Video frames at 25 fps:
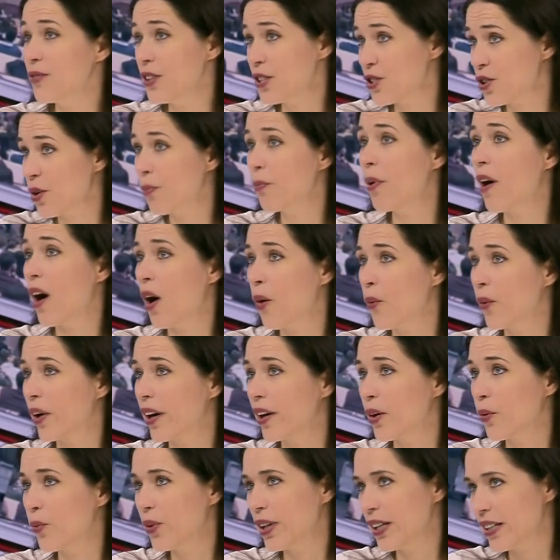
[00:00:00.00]
veto
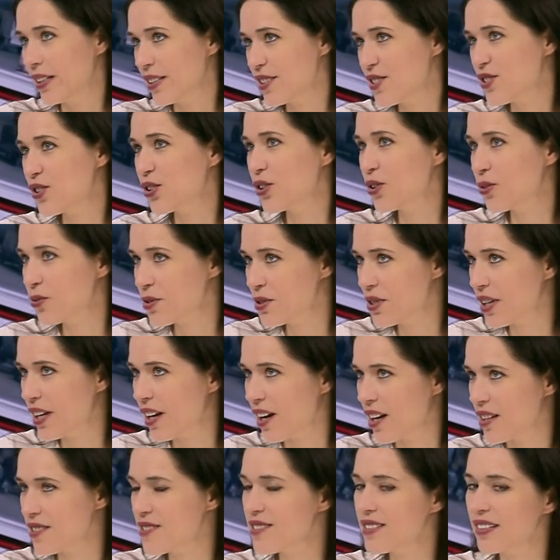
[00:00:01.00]
power within the Security
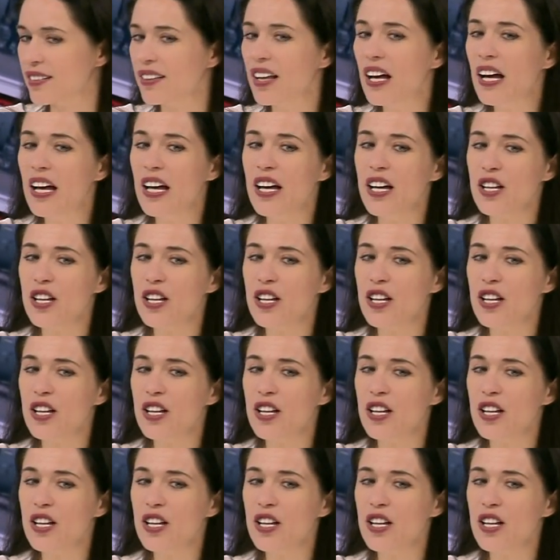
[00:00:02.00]
Council